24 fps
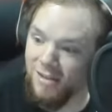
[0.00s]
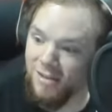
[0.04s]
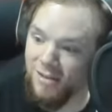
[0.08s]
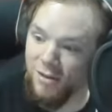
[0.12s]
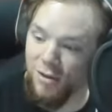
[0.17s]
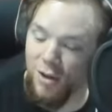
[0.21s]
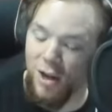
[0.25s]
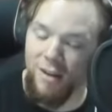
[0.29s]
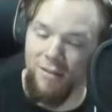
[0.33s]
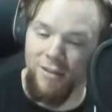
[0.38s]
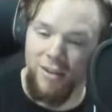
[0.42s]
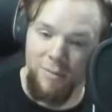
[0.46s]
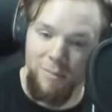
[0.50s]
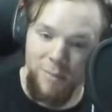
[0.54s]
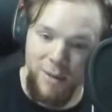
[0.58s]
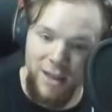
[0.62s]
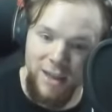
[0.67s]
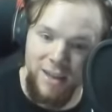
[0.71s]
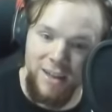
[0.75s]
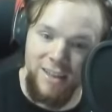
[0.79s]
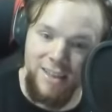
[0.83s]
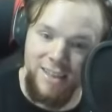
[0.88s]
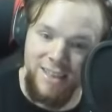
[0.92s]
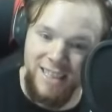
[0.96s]
You have to be
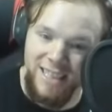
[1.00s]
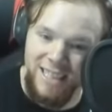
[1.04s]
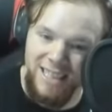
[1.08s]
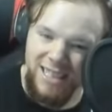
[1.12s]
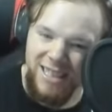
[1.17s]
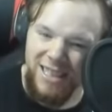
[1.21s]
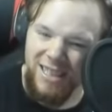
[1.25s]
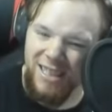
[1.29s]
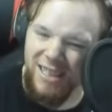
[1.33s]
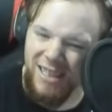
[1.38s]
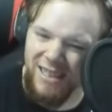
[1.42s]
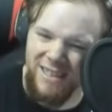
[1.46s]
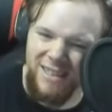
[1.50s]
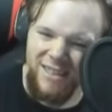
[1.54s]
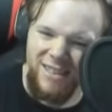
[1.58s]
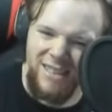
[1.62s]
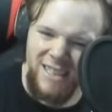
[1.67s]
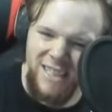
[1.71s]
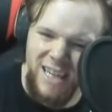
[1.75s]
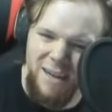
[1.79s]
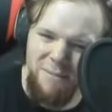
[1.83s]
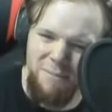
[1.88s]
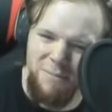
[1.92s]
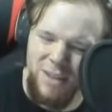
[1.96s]
consistent in the
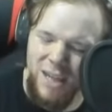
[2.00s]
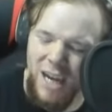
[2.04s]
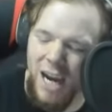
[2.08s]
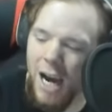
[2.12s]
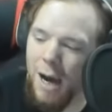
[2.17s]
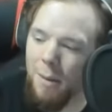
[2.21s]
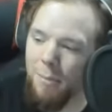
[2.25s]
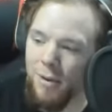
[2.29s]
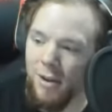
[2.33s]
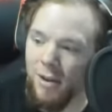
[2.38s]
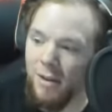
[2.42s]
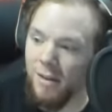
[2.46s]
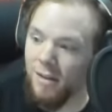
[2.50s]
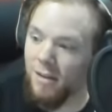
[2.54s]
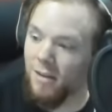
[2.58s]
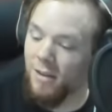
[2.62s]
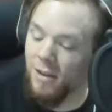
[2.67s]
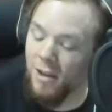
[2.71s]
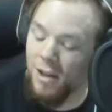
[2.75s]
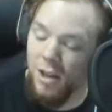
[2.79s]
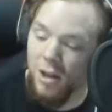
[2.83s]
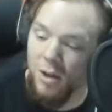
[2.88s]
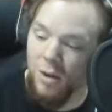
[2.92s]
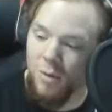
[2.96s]
same topic,
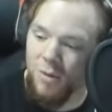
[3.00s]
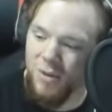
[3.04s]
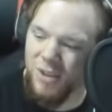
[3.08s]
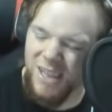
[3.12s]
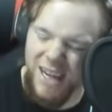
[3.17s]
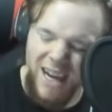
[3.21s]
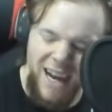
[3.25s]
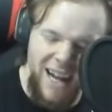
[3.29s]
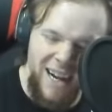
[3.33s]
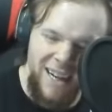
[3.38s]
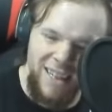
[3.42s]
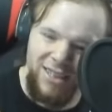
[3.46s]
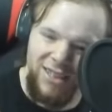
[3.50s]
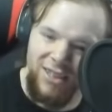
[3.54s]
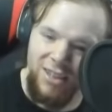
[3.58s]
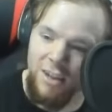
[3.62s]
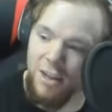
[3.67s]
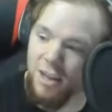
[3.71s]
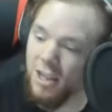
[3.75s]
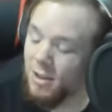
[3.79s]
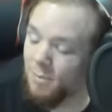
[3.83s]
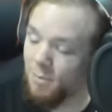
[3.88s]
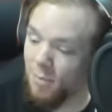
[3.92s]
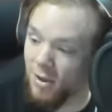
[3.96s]
which kind of
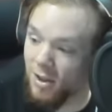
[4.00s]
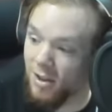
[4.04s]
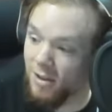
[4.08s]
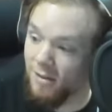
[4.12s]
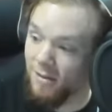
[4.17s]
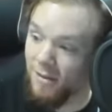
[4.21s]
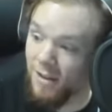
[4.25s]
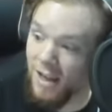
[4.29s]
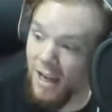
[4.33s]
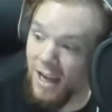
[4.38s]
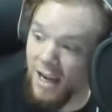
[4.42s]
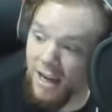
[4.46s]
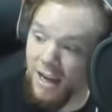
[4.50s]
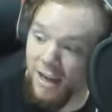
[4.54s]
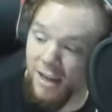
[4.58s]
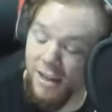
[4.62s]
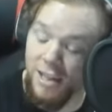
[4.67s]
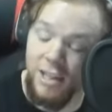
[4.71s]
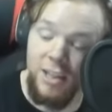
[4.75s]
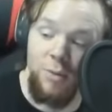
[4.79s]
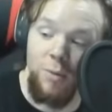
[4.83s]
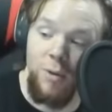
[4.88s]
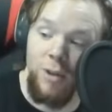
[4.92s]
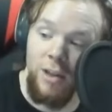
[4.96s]
sucks, but it
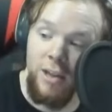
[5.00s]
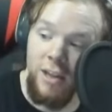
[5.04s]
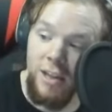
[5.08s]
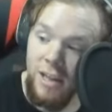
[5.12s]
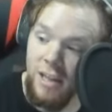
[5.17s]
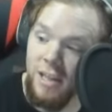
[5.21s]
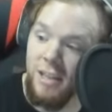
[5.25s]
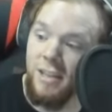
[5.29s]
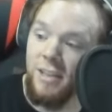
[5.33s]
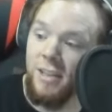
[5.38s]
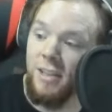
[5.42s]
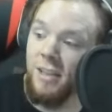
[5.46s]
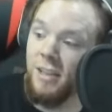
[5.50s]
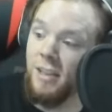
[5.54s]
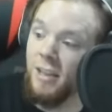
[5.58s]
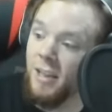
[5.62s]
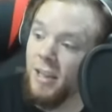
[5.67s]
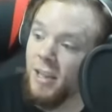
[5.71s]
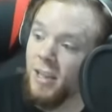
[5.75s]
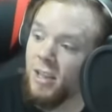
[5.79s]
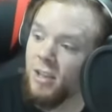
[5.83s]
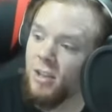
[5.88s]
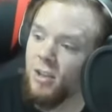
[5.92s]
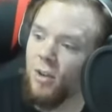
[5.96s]
is what it is.
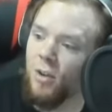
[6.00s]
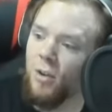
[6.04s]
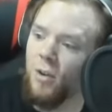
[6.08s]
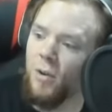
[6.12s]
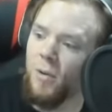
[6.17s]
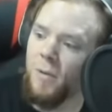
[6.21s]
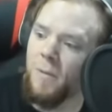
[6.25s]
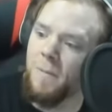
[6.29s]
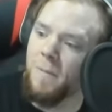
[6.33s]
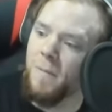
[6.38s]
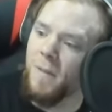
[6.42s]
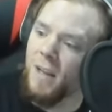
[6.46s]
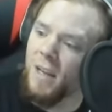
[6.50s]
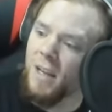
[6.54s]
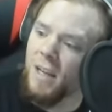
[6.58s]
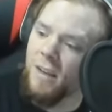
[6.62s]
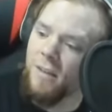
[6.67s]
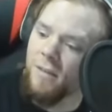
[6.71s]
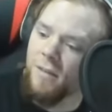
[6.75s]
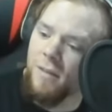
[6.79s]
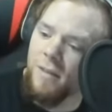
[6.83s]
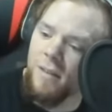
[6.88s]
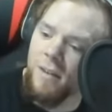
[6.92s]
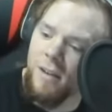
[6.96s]
So,
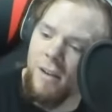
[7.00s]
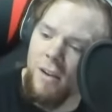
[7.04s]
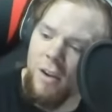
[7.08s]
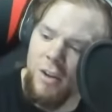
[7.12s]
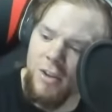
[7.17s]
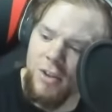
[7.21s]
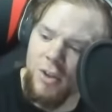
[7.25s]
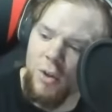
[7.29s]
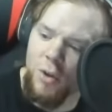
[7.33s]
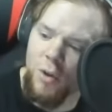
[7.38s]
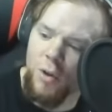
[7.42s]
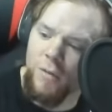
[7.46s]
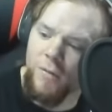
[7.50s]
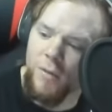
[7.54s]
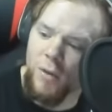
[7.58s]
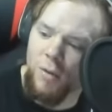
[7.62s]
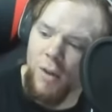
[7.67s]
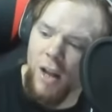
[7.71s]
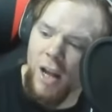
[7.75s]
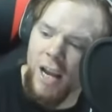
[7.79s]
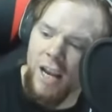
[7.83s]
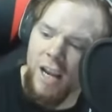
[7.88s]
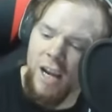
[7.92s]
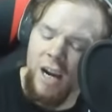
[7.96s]
also, if you
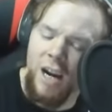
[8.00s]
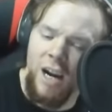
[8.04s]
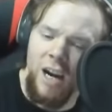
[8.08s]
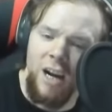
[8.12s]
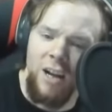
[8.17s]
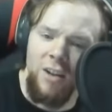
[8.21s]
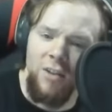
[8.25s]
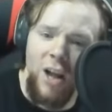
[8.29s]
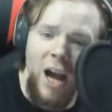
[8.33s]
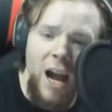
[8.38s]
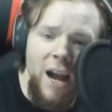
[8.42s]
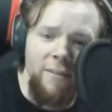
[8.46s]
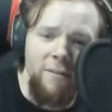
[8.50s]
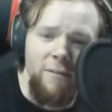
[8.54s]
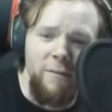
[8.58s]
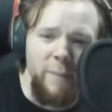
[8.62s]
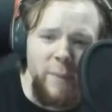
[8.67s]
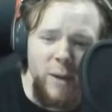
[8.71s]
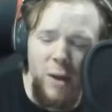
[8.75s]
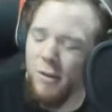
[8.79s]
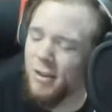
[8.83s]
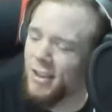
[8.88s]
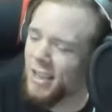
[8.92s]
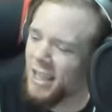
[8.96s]
like uh, live
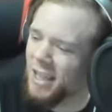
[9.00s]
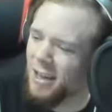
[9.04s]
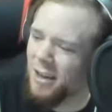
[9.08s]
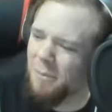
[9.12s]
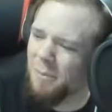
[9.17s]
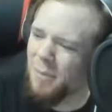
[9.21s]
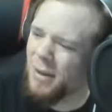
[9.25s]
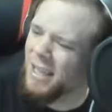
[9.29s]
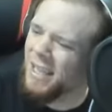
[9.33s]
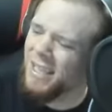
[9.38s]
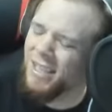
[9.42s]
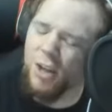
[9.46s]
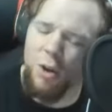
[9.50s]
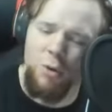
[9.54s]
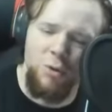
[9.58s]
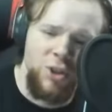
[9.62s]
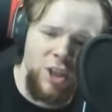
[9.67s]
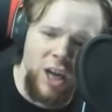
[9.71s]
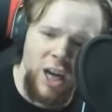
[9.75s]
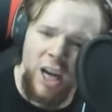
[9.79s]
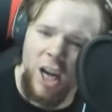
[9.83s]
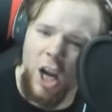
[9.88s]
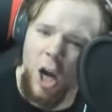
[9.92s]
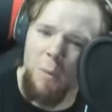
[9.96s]
music, please go
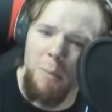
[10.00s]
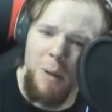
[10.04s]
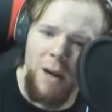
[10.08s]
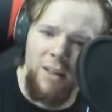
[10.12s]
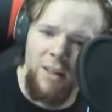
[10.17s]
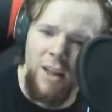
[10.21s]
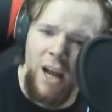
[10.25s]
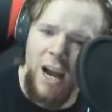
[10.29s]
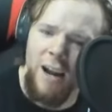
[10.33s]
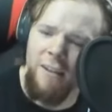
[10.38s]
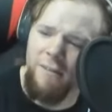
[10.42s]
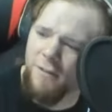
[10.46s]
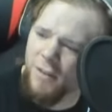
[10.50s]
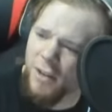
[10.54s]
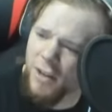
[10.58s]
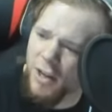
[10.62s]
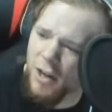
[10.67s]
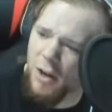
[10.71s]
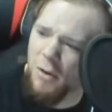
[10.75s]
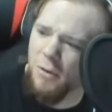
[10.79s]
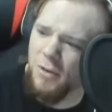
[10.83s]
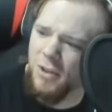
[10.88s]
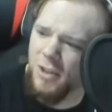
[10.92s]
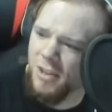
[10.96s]
check out my live
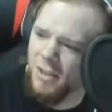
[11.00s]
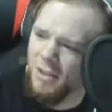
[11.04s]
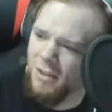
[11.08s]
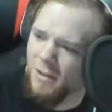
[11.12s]
videos,